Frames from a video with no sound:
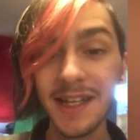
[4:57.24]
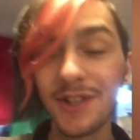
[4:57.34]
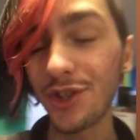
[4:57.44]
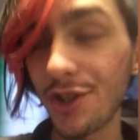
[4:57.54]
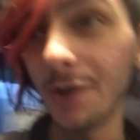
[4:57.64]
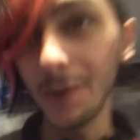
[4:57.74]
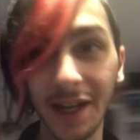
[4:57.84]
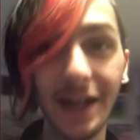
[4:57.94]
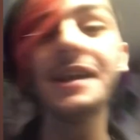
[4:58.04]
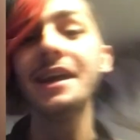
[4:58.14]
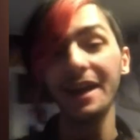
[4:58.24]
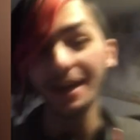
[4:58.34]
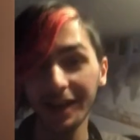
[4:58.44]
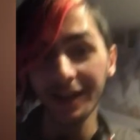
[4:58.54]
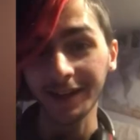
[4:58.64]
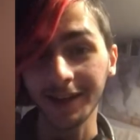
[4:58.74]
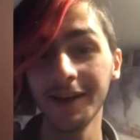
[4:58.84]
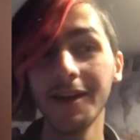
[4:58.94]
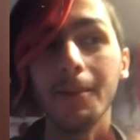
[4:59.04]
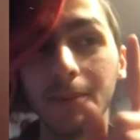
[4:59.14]
it's snowing. Haha.
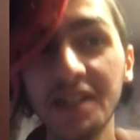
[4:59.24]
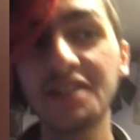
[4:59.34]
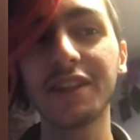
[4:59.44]
Peace